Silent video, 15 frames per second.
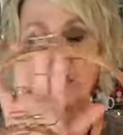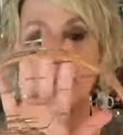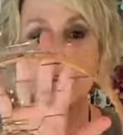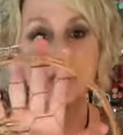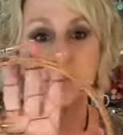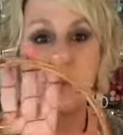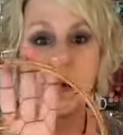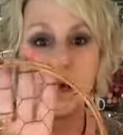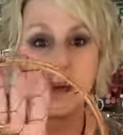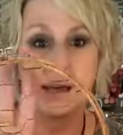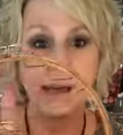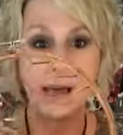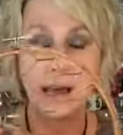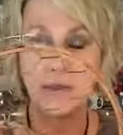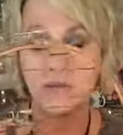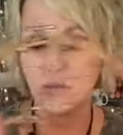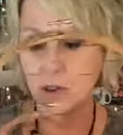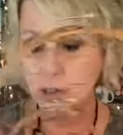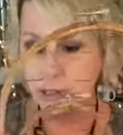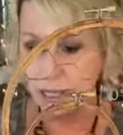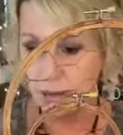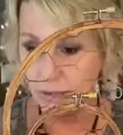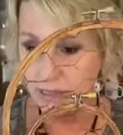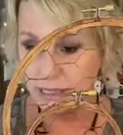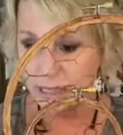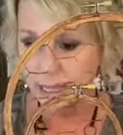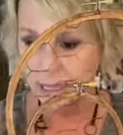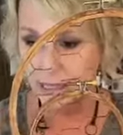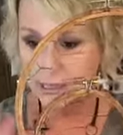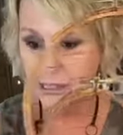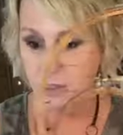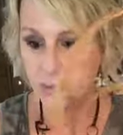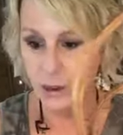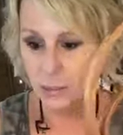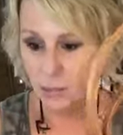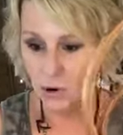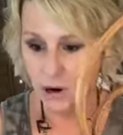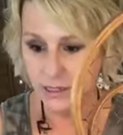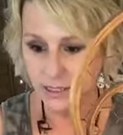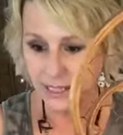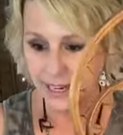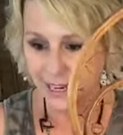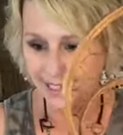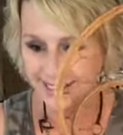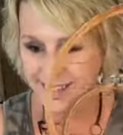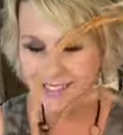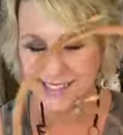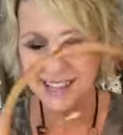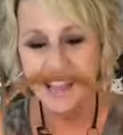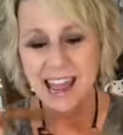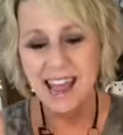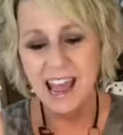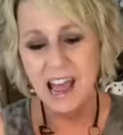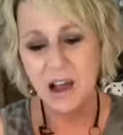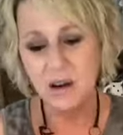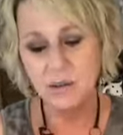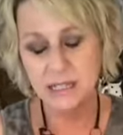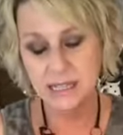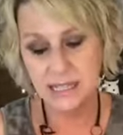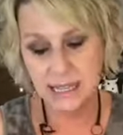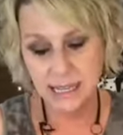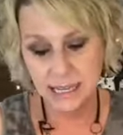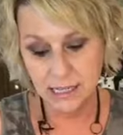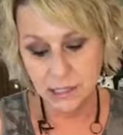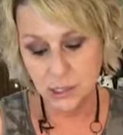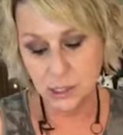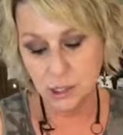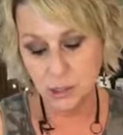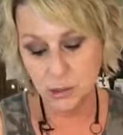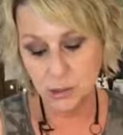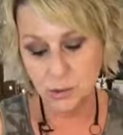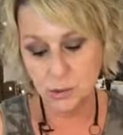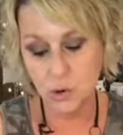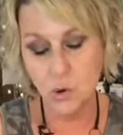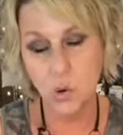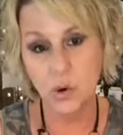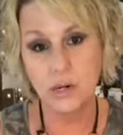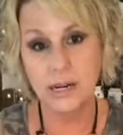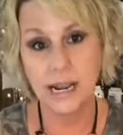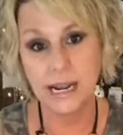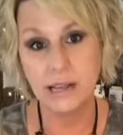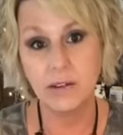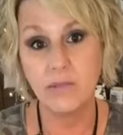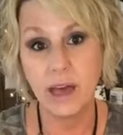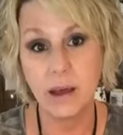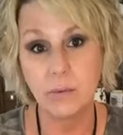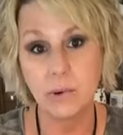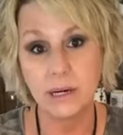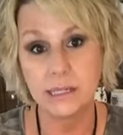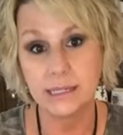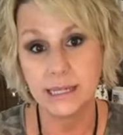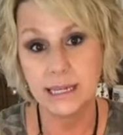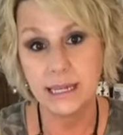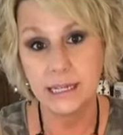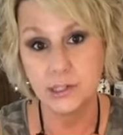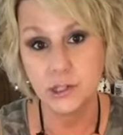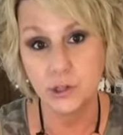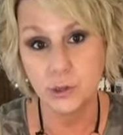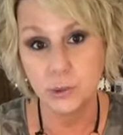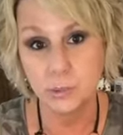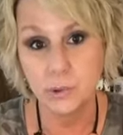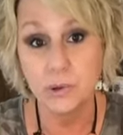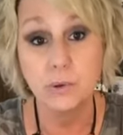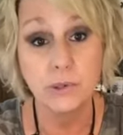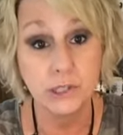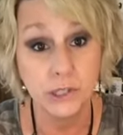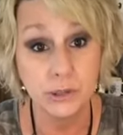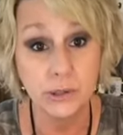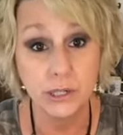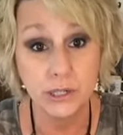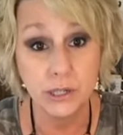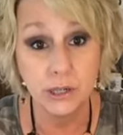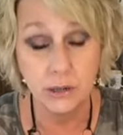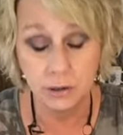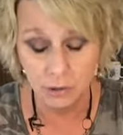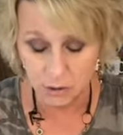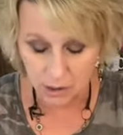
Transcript: That's why at first I was thinking, this is my process, I was thinking two coordinating fabrics in each hoop, which you could do.